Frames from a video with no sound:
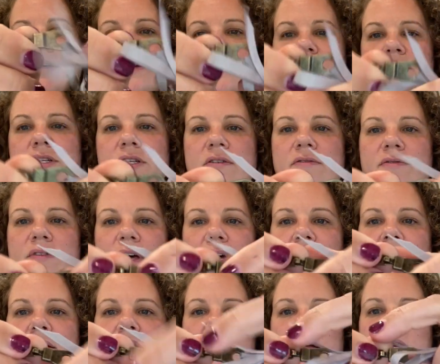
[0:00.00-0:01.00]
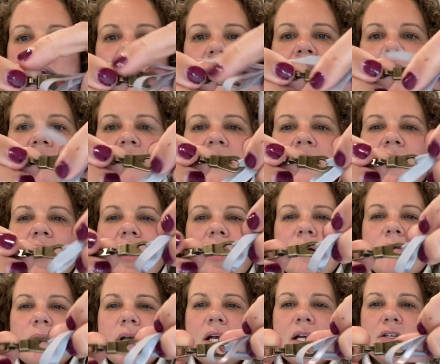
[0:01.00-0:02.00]
sort of they call
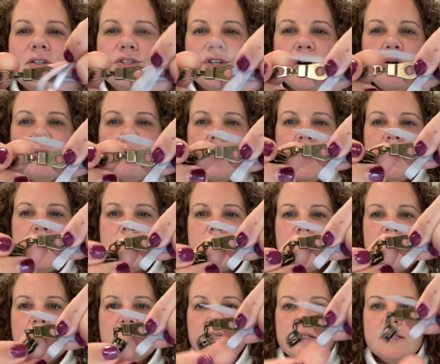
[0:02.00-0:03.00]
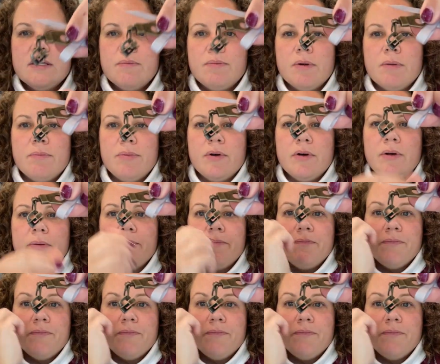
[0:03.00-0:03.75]
them like a donut zipper pull,